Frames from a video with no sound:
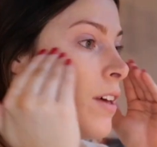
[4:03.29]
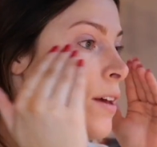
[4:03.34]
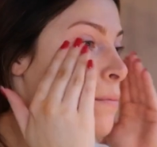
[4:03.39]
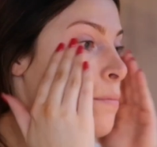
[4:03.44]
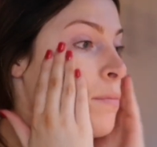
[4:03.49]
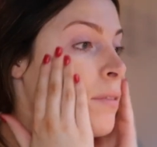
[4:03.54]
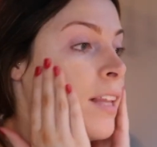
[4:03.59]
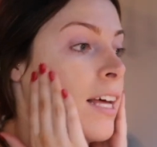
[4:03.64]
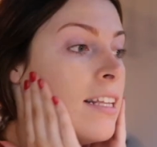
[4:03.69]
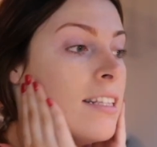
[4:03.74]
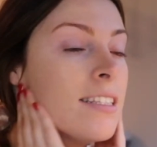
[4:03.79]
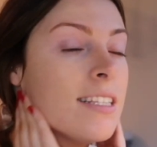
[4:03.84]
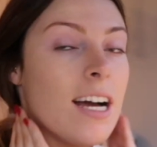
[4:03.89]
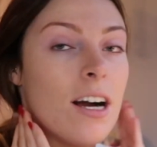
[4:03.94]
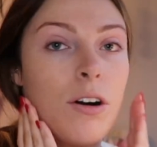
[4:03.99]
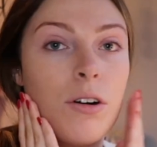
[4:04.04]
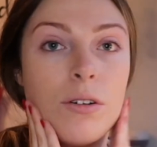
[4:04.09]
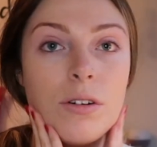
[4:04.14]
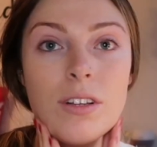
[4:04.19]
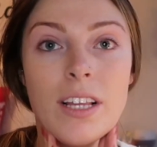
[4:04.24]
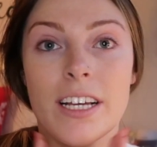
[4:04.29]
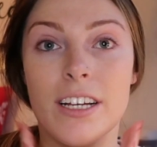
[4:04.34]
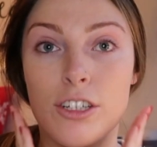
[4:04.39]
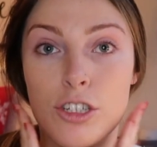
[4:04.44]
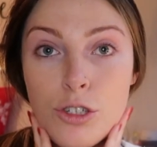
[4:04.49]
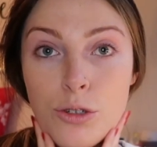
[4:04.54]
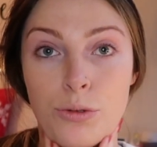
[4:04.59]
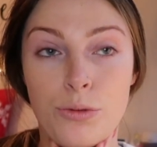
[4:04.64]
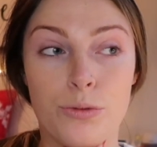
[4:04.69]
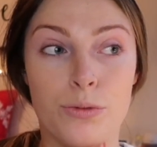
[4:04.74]
It blends out like a
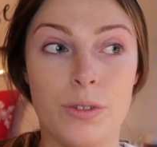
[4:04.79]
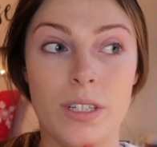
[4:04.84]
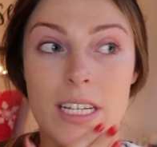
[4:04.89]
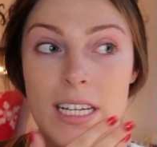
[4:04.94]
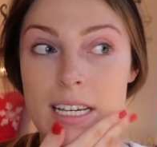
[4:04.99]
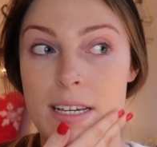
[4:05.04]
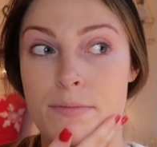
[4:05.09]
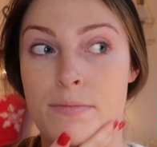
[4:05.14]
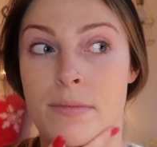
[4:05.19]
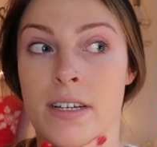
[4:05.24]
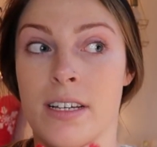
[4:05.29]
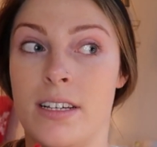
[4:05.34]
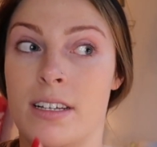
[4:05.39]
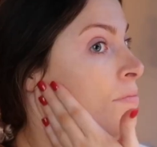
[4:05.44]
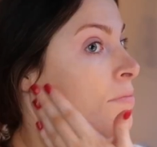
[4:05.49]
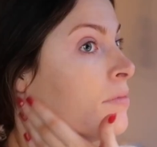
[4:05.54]
dream,